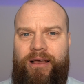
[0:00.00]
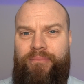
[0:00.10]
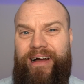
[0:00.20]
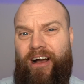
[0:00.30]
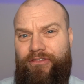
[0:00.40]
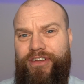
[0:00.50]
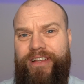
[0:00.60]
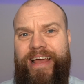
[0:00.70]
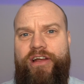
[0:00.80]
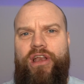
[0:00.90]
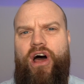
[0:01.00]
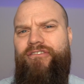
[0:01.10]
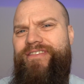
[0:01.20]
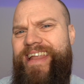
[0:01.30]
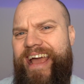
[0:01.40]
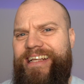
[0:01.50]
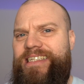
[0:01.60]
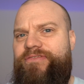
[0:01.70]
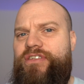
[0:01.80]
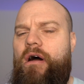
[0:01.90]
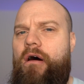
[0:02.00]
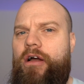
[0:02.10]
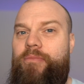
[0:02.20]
But I often hear a lot of negative talk